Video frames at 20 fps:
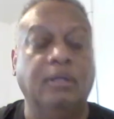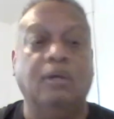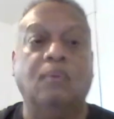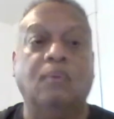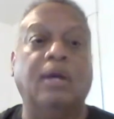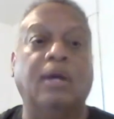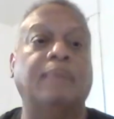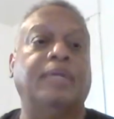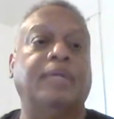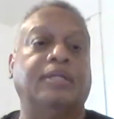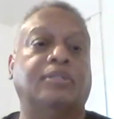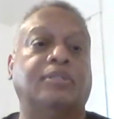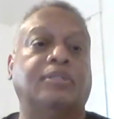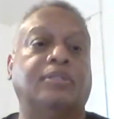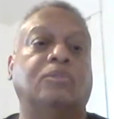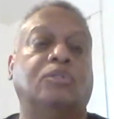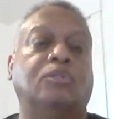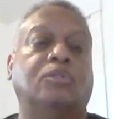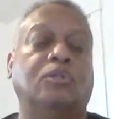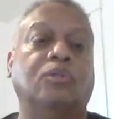why it
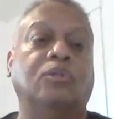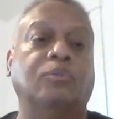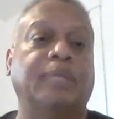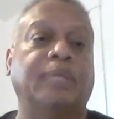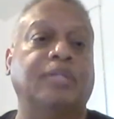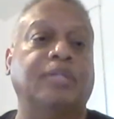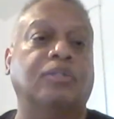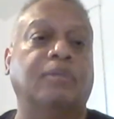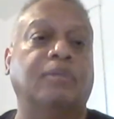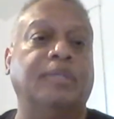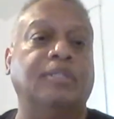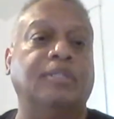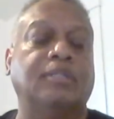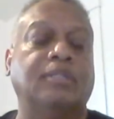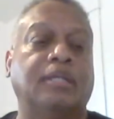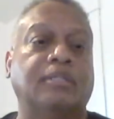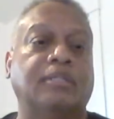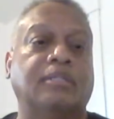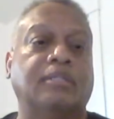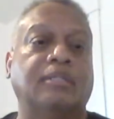still makes so much
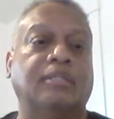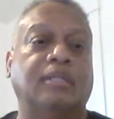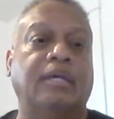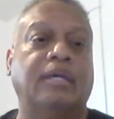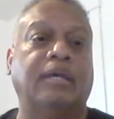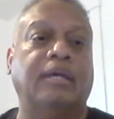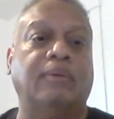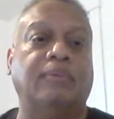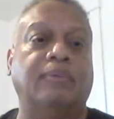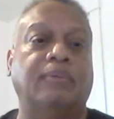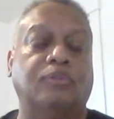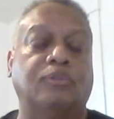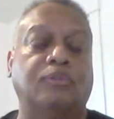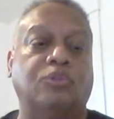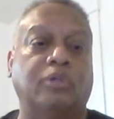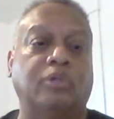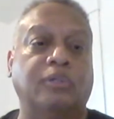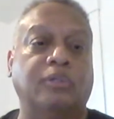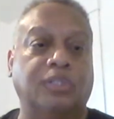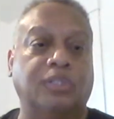sense today with the
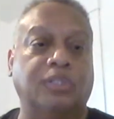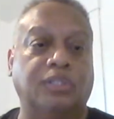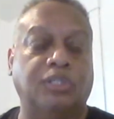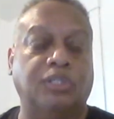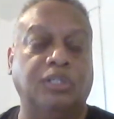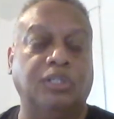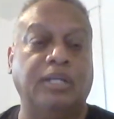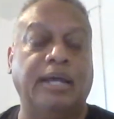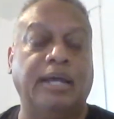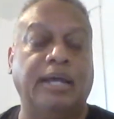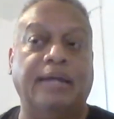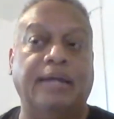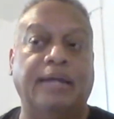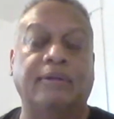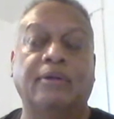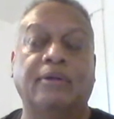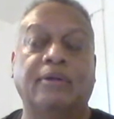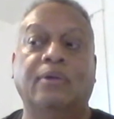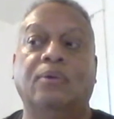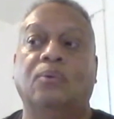struggles that she had
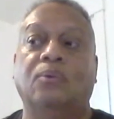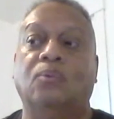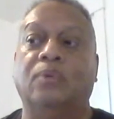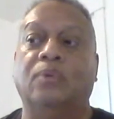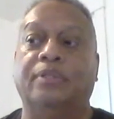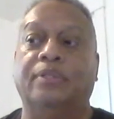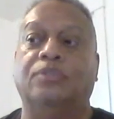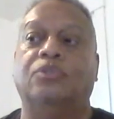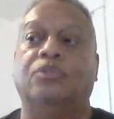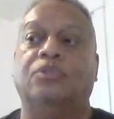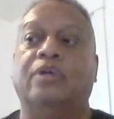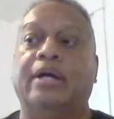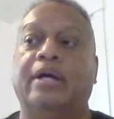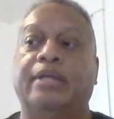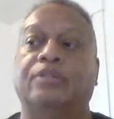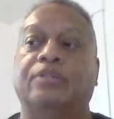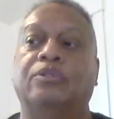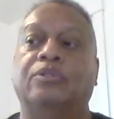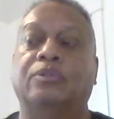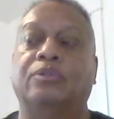with
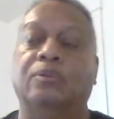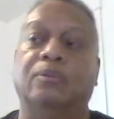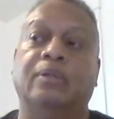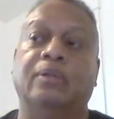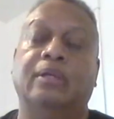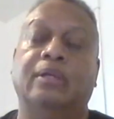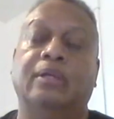trying to